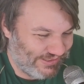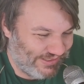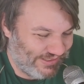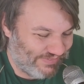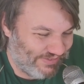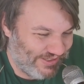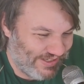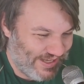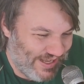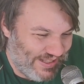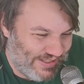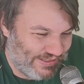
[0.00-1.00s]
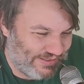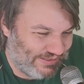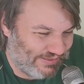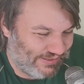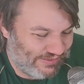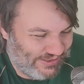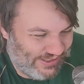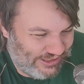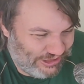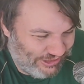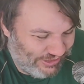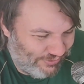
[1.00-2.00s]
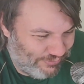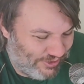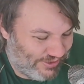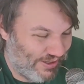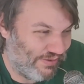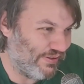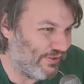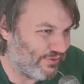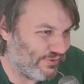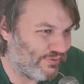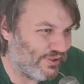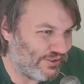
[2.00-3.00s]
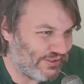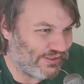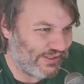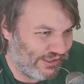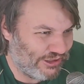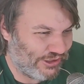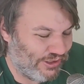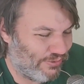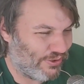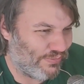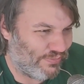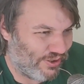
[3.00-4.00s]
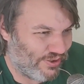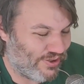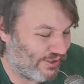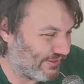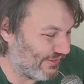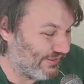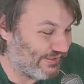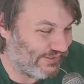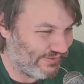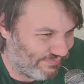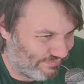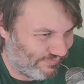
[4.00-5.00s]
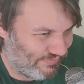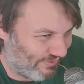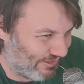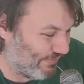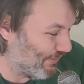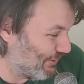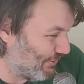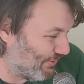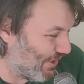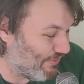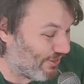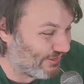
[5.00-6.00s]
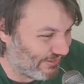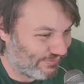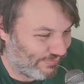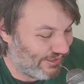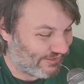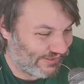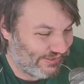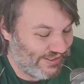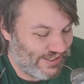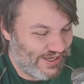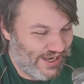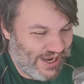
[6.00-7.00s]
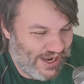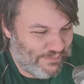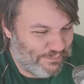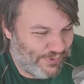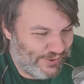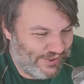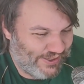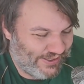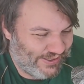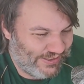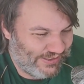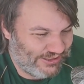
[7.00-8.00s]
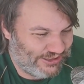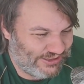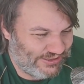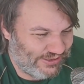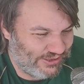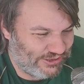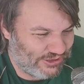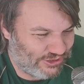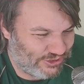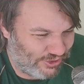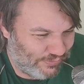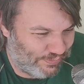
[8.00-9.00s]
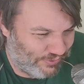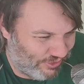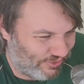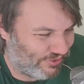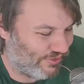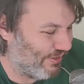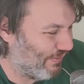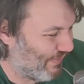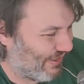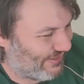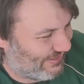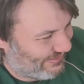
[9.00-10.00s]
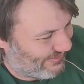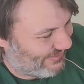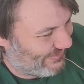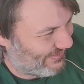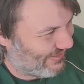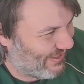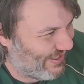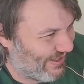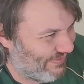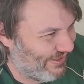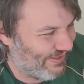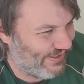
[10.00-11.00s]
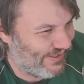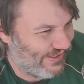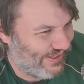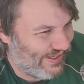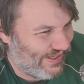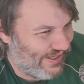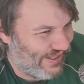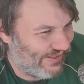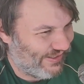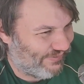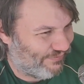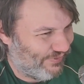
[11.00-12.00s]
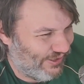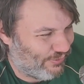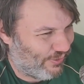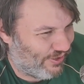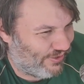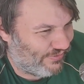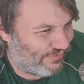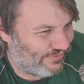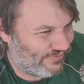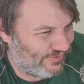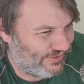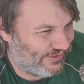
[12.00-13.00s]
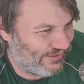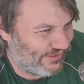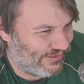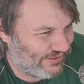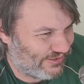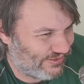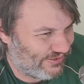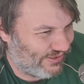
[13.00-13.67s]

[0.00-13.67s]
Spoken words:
the thing. I mean, the engineering work. Granted, engineering work on modern cars is, especially new hypercars, is amazing. But there's just something so pure about this. I mean, that V12 is